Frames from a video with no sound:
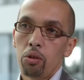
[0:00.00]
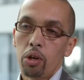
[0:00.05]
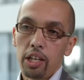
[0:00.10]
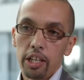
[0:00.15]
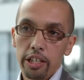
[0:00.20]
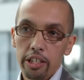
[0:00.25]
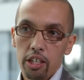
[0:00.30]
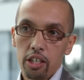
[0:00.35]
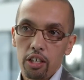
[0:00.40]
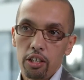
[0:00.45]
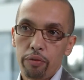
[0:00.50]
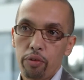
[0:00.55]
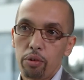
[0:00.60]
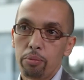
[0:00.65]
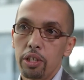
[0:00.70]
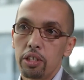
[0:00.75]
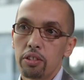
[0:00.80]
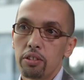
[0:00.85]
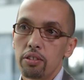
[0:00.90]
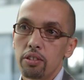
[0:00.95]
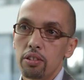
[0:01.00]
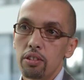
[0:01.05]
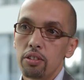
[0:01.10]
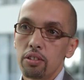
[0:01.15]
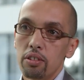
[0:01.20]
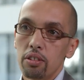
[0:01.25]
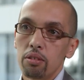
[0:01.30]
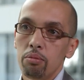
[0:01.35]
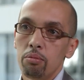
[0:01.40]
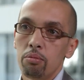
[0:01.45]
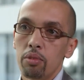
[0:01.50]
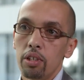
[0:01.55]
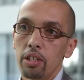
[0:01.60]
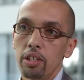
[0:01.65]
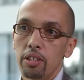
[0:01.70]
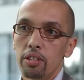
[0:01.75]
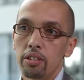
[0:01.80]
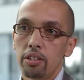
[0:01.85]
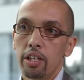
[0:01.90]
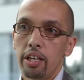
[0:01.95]
The clinical information system,
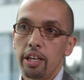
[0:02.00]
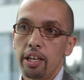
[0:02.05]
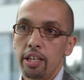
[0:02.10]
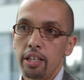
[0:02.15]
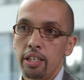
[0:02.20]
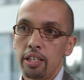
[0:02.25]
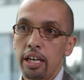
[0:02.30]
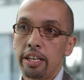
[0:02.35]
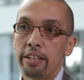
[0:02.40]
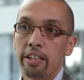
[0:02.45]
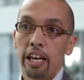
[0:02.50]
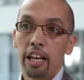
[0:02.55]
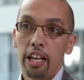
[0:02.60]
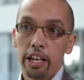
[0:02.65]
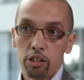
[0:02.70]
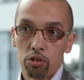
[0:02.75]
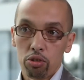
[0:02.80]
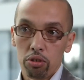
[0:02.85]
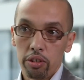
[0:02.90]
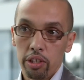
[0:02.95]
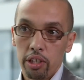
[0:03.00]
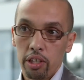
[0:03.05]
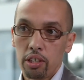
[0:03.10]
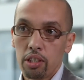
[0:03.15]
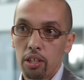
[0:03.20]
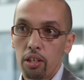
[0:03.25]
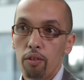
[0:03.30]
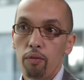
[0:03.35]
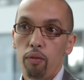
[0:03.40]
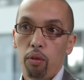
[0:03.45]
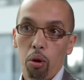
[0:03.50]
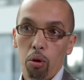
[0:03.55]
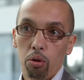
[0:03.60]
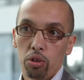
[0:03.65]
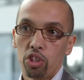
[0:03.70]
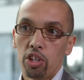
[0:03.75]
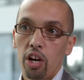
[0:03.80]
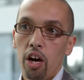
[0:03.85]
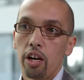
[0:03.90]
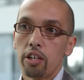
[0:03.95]
it's an electronic
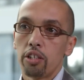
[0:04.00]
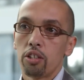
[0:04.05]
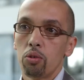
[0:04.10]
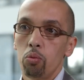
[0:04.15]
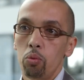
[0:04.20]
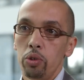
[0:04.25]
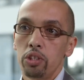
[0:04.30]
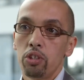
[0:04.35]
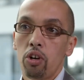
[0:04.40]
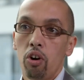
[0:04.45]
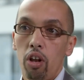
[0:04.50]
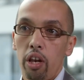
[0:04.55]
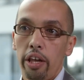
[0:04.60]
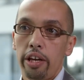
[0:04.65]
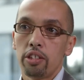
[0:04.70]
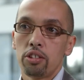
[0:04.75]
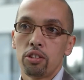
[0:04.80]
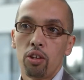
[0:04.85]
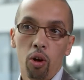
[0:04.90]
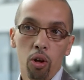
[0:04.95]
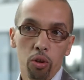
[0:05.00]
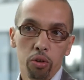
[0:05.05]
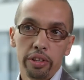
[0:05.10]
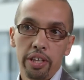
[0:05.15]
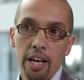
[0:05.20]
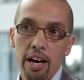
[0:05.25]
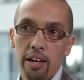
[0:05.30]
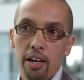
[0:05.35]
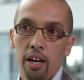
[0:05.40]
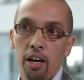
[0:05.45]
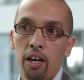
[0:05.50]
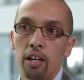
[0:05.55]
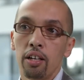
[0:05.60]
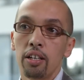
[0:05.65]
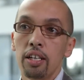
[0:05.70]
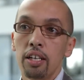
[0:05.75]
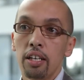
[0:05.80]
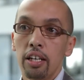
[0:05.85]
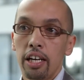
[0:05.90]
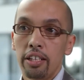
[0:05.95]
flowchart which collects all the data
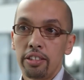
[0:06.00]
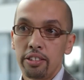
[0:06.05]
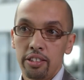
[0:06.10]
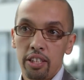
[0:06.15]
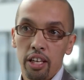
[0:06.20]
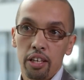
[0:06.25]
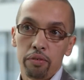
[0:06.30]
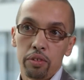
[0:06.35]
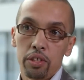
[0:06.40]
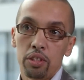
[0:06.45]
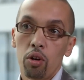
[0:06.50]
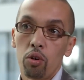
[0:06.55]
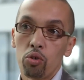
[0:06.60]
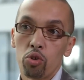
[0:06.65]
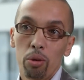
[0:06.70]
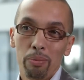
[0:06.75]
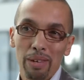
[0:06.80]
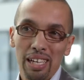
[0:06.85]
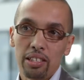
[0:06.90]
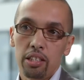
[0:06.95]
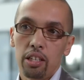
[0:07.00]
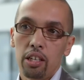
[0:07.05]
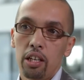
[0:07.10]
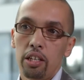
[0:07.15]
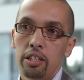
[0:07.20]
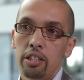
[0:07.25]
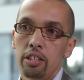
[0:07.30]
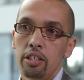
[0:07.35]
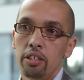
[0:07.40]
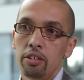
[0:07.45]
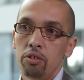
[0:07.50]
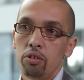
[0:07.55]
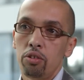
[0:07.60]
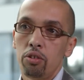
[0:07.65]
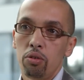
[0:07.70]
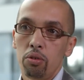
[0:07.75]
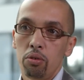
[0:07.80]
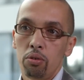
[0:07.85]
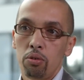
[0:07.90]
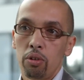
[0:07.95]
and saves it automatically
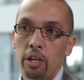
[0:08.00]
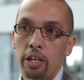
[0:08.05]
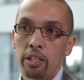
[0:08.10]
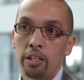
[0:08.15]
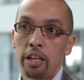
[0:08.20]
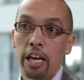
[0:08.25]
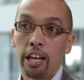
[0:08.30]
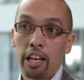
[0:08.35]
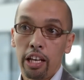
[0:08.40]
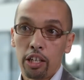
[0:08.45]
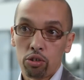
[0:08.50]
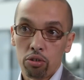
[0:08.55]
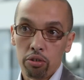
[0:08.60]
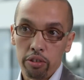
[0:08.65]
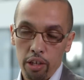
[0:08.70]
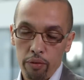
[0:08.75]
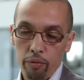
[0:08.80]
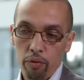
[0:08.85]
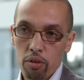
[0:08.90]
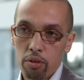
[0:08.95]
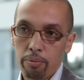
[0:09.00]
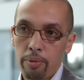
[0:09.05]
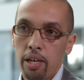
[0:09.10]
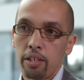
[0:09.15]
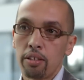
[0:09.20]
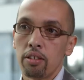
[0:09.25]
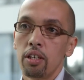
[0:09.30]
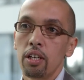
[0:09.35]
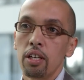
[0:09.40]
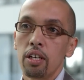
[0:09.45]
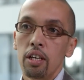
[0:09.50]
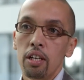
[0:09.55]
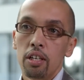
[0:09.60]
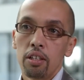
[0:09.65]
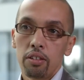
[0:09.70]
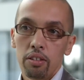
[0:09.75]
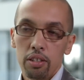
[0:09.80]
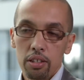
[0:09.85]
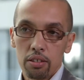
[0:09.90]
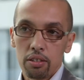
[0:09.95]
into an electronic format.
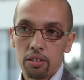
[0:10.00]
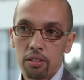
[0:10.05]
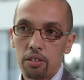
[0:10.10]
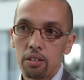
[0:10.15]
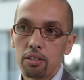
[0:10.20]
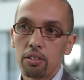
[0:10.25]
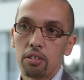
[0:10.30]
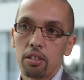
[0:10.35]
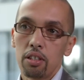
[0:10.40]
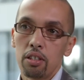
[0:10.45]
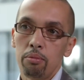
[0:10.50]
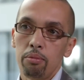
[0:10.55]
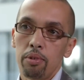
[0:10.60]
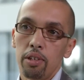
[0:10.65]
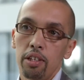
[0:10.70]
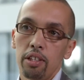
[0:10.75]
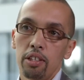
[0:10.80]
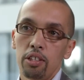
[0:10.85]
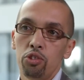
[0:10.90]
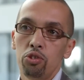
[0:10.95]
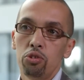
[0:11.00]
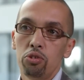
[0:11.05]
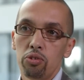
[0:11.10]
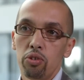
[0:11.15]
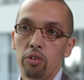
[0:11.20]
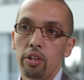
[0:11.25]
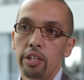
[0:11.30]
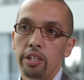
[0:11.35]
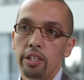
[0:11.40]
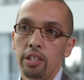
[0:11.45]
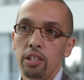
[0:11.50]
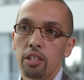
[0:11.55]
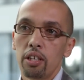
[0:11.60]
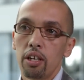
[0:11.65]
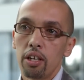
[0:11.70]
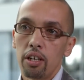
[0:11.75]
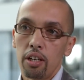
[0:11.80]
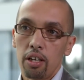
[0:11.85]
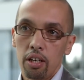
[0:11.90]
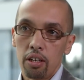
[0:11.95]
This system is usually
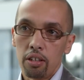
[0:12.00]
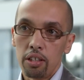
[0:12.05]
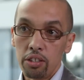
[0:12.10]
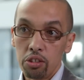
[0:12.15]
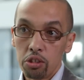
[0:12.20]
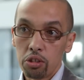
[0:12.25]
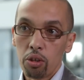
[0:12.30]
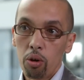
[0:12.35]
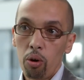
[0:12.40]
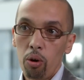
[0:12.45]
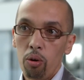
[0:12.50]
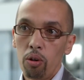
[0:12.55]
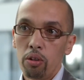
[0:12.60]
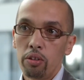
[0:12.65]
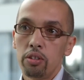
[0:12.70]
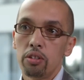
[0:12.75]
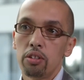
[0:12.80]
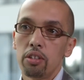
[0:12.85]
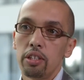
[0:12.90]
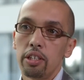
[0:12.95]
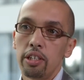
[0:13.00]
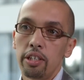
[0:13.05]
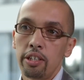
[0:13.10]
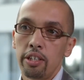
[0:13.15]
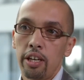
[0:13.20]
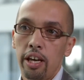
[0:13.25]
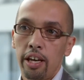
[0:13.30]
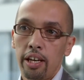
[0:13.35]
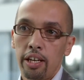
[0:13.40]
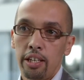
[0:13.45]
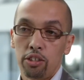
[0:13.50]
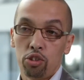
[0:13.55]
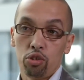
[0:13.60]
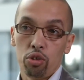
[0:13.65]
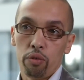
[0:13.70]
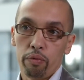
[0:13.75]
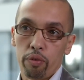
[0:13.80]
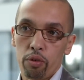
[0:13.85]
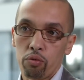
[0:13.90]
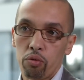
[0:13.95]
installed in a
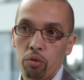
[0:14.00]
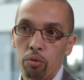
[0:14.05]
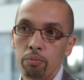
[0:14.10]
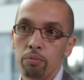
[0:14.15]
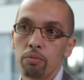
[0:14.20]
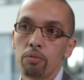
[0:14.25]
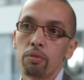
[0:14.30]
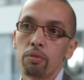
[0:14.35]
server room